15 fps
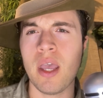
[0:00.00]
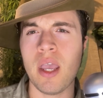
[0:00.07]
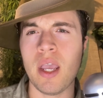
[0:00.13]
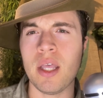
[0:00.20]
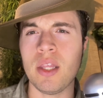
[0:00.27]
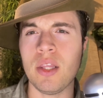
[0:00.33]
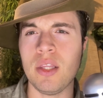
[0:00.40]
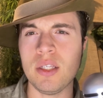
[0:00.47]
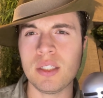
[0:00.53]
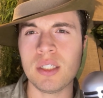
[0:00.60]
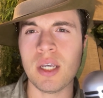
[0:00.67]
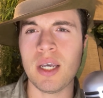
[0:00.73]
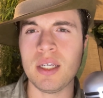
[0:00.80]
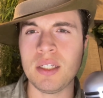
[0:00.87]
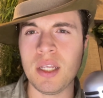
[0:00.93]
And this
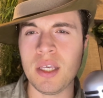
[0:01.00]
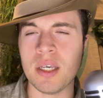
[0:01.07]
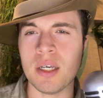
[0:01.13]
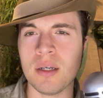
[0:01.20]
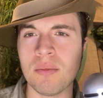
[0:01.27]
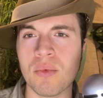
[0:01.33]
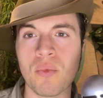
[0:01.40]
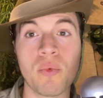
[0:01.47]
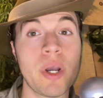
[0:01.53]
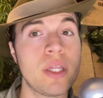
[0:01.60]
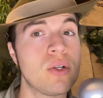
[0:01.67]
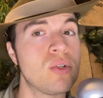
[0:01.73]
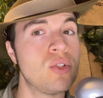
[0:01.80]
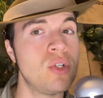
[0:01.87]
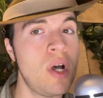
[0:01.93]
idea,
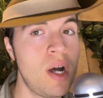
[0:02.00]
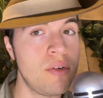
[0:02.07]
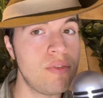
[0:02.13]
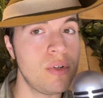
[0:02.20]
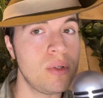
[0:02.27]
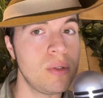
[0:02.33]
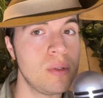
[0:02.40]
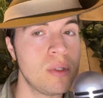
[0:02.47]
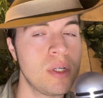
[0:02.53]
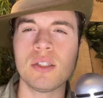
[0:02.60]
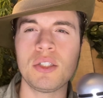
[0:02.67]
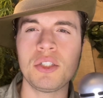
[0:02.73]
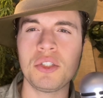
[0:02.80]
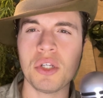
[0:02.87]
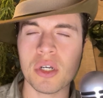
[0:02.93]
rather novel,
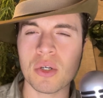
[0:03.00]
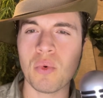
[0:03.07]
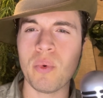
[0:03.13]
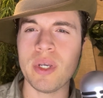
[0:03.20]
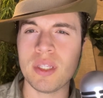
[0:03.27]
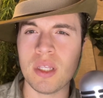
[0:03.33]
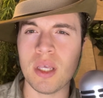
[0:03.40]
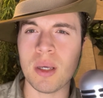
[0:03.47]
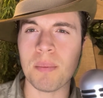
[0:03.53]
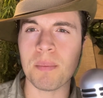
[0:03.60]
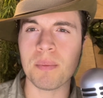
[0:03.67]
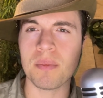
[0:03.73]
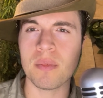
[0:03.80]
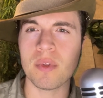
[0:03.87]
stuck with him.